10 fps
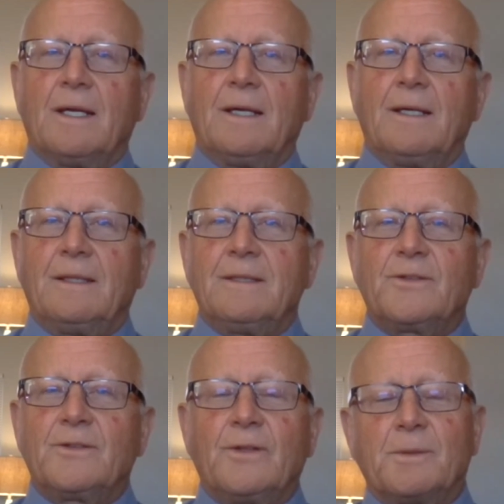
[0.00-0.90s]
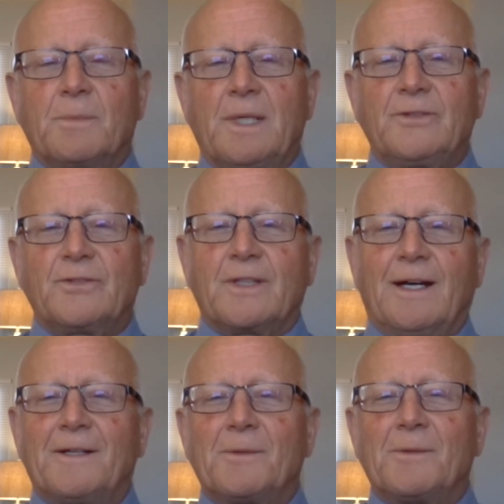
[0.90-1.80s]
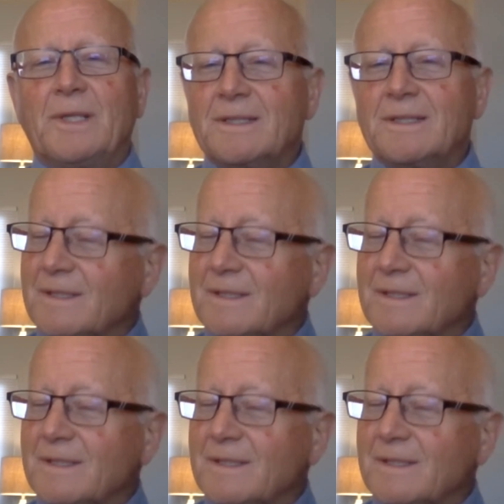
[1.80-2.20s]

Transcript: uh, this isn't my style, but